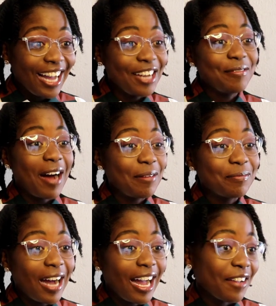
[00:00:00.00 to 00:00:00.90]
I'm,
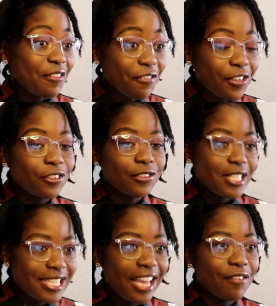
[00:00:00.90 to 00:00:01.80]
I'm, i feel
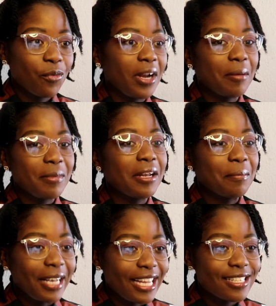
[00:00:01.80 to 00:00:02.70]
safe when I'm in a
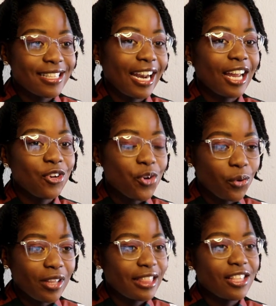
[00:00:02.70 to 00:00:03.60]
place that I
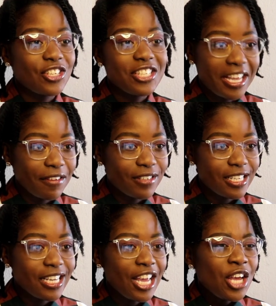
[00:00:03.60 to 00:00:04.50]
know that there's
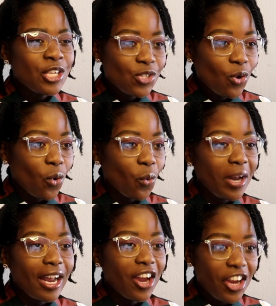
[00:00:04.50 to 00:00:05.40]
safety. So
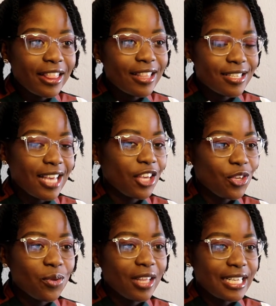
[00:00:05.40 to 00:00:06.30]
when I heard this, I
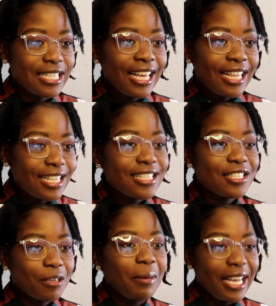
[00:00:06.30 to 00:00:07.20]
knew that this
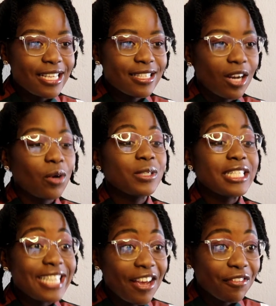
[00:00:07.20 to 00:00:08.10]
is a place that I
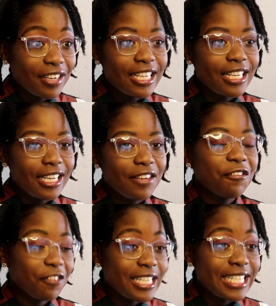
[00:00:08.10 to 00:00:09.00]
would definitely
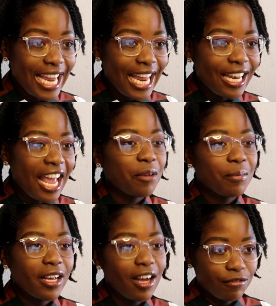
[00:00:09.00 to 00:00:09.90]
fit in and
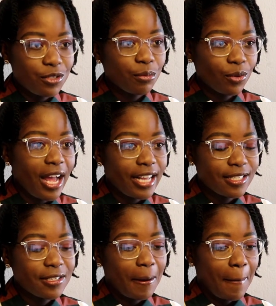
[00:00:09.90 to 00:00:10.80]
be comfortable at.